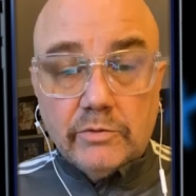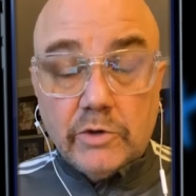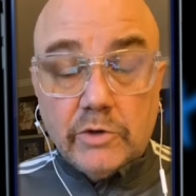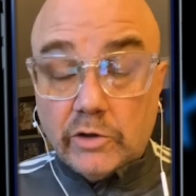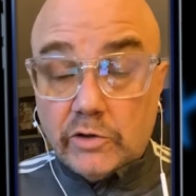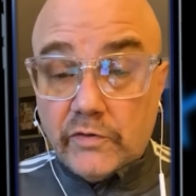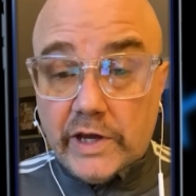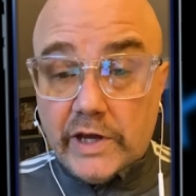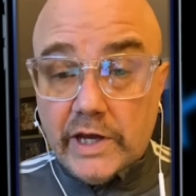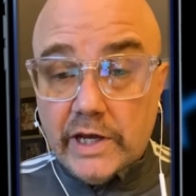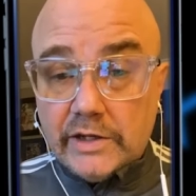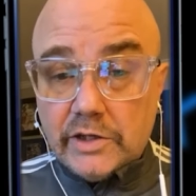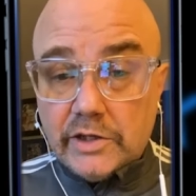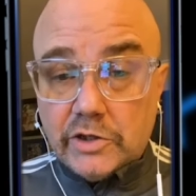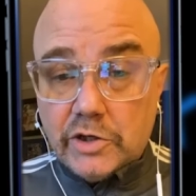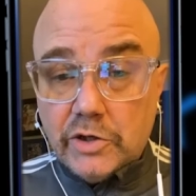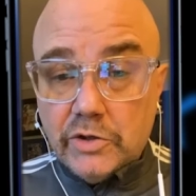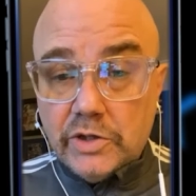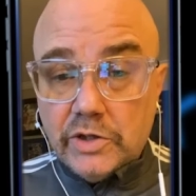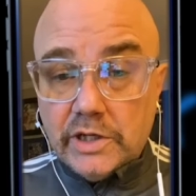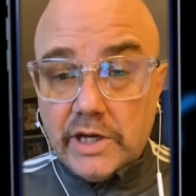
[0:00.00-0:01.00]
Don't forget to
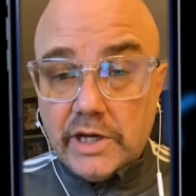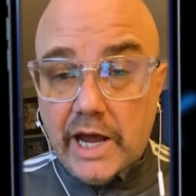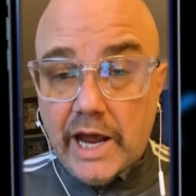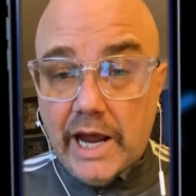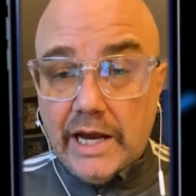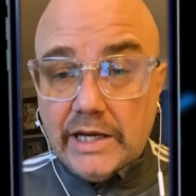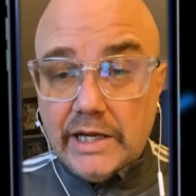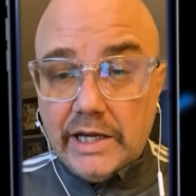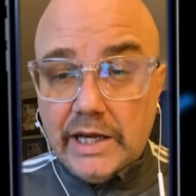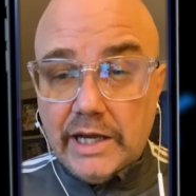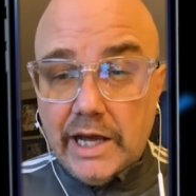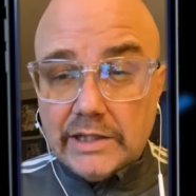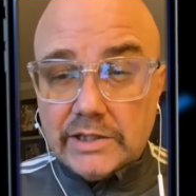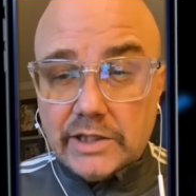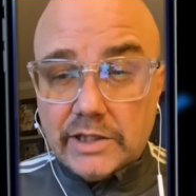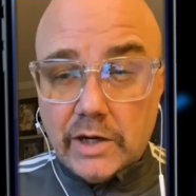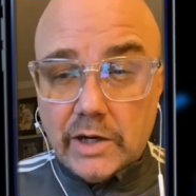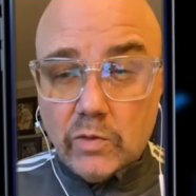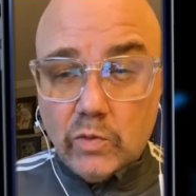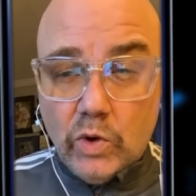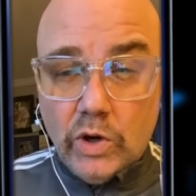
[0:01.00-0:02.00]
tune into
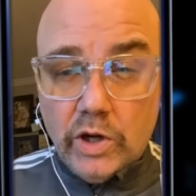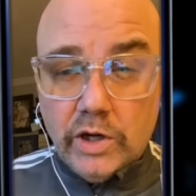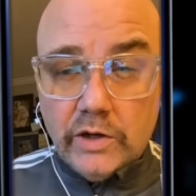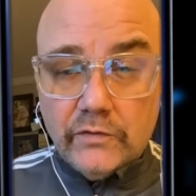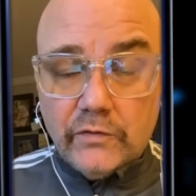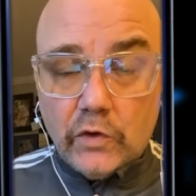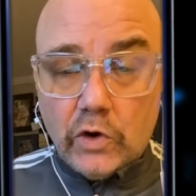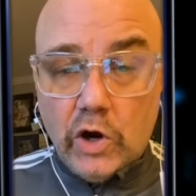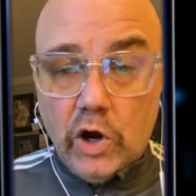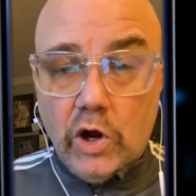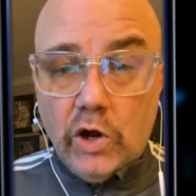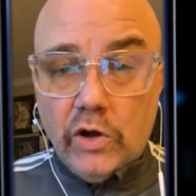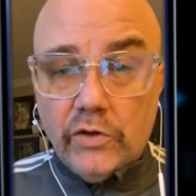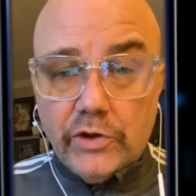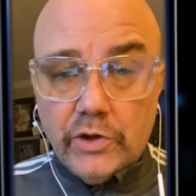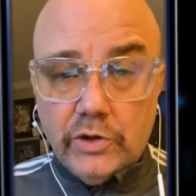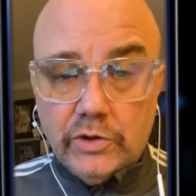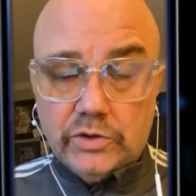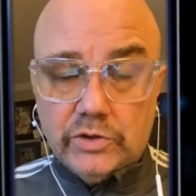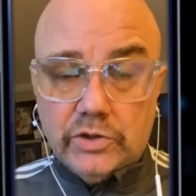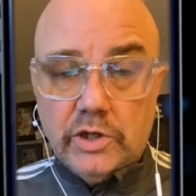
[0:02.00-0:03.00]
ADSN1 for all
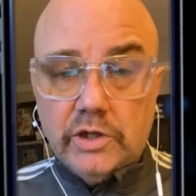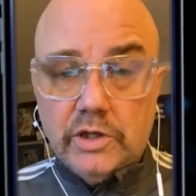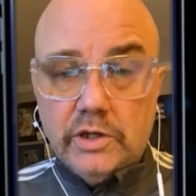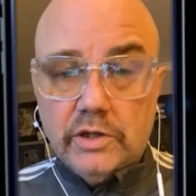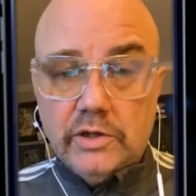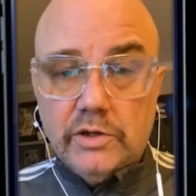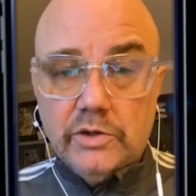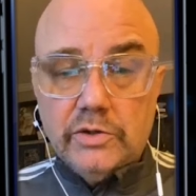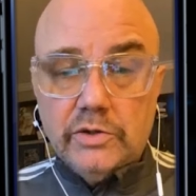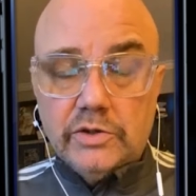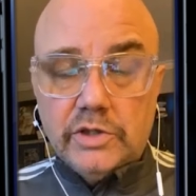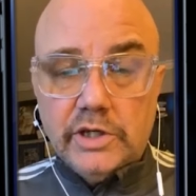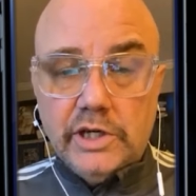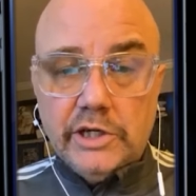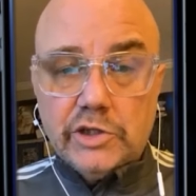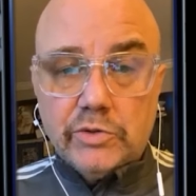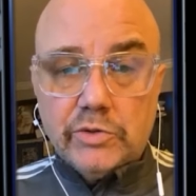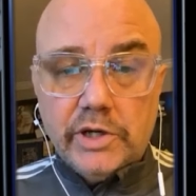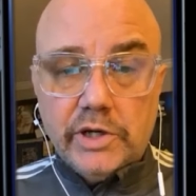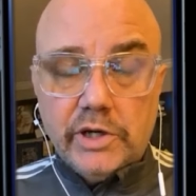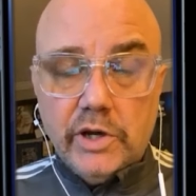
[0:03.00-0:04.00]
those news and
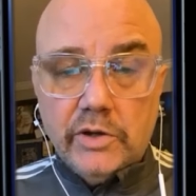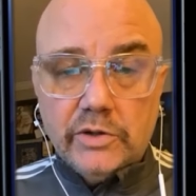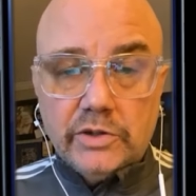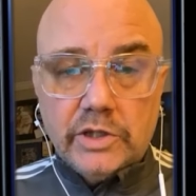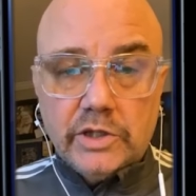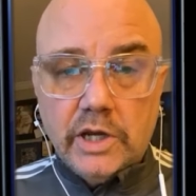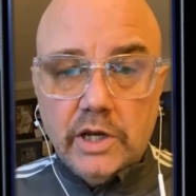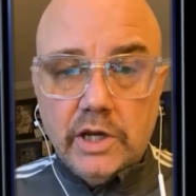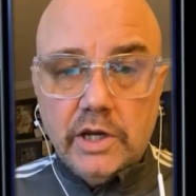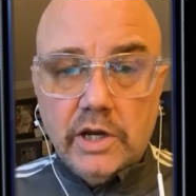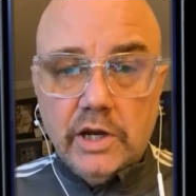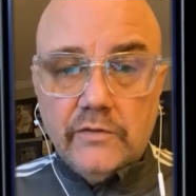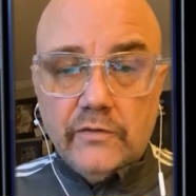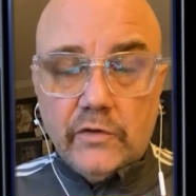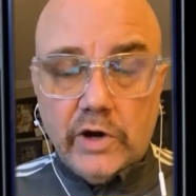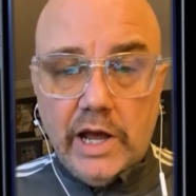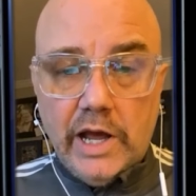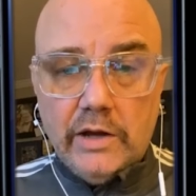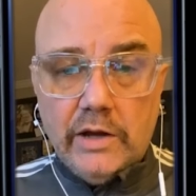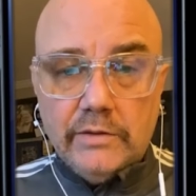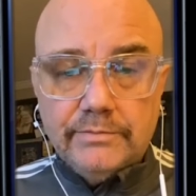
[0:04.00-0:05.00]
injury notes.
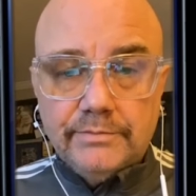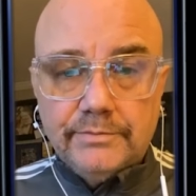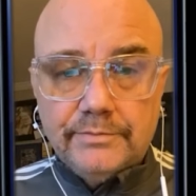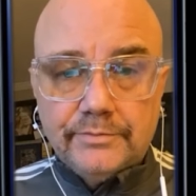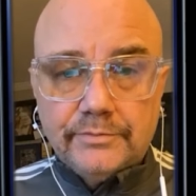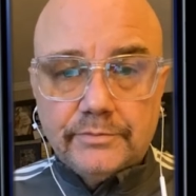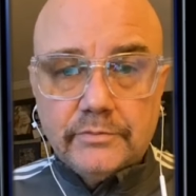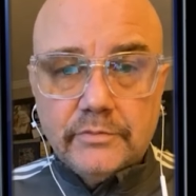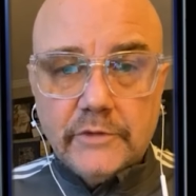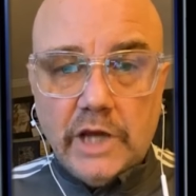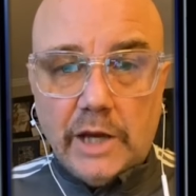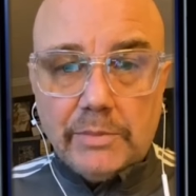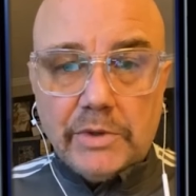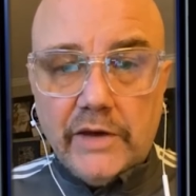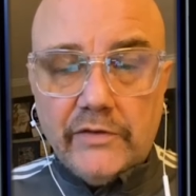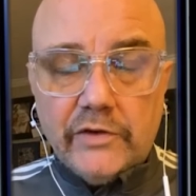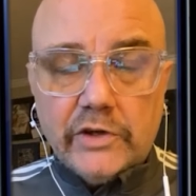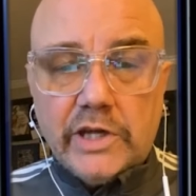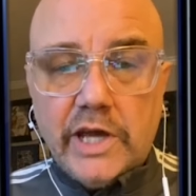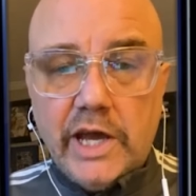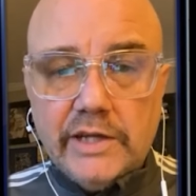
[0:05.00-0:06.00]
For now, I'm
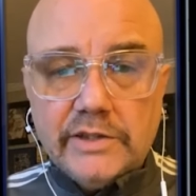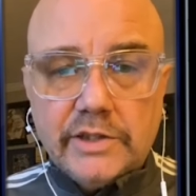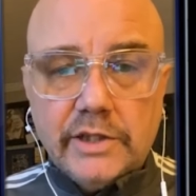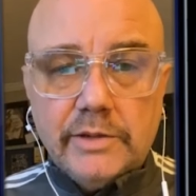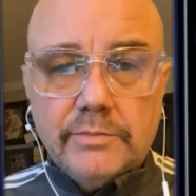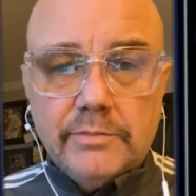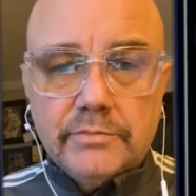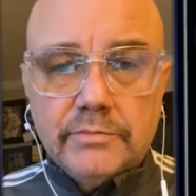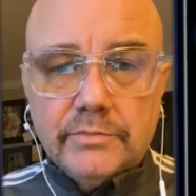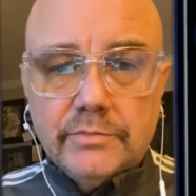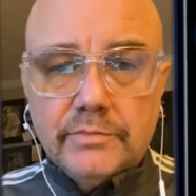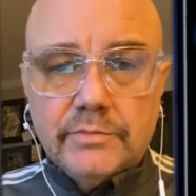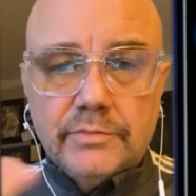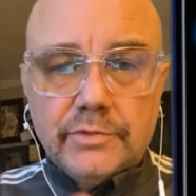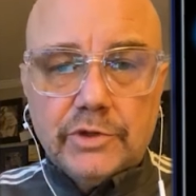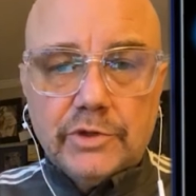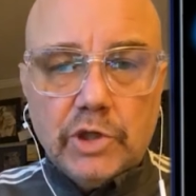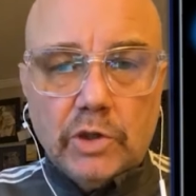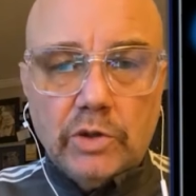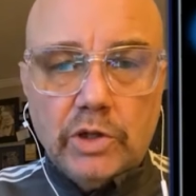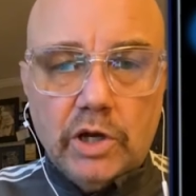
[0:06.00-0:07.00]
Kevin Casey.
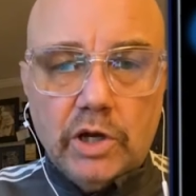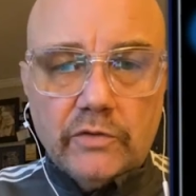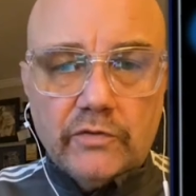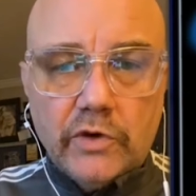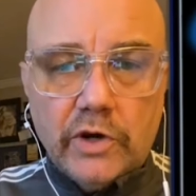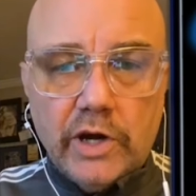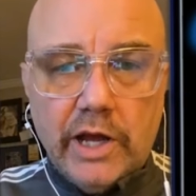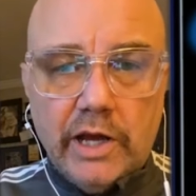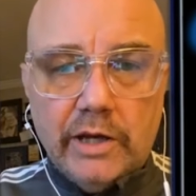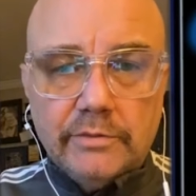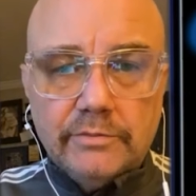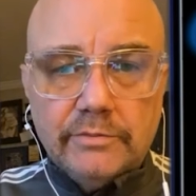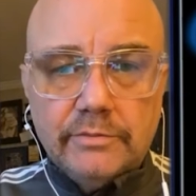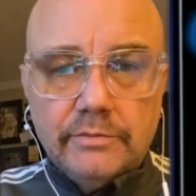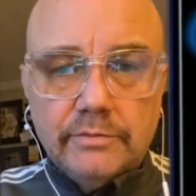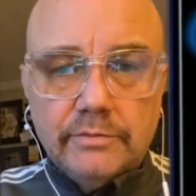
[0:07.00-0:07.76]
So long for now.